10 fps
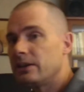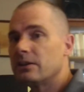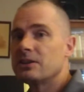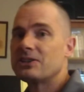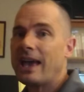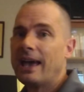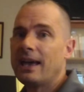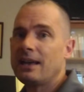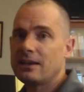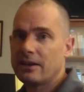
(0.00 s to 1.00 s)
Here is
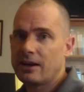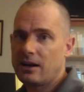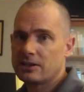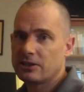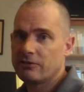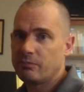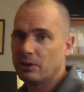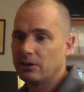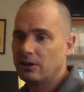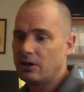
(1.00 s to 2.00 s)
A an octave
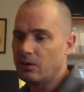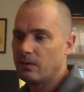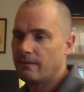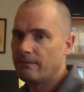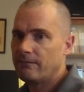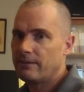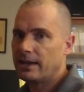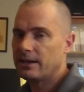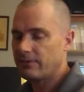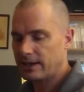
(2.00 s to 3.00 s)
below.
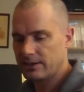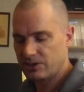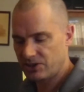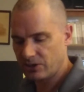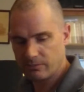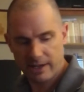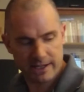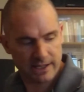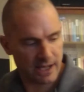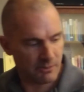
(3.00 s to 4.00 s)
And if I could tilt my
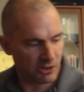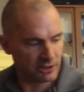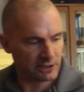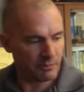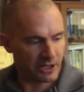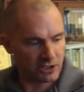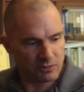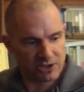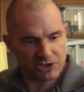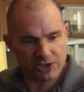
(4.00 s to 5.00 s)
camera a little bit, you
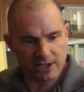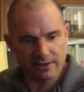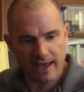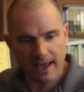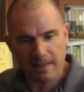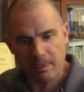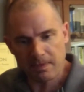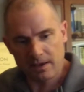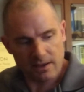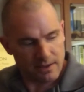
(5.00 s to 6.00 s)
would see that
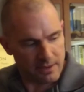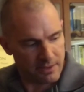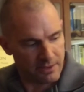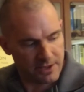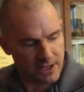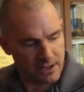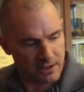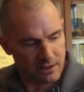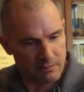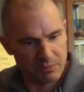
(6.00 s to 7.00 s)

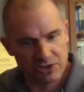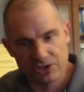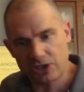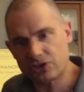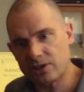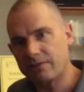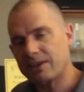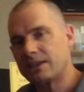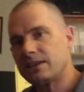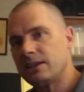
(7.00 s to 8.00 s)
the positioning of
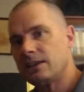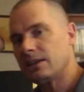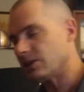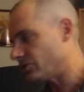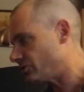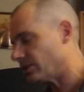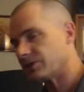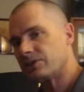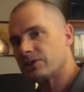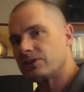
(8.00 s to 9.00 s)
the key is
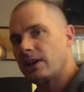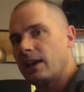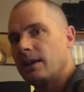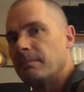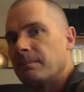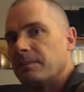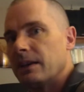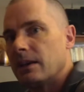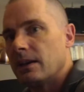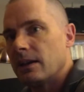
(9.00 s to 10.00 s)
just the same.
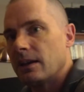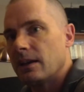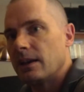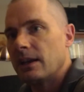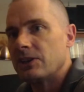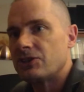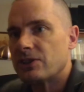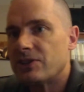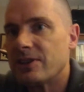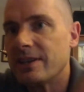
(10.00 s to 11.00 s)
It's just the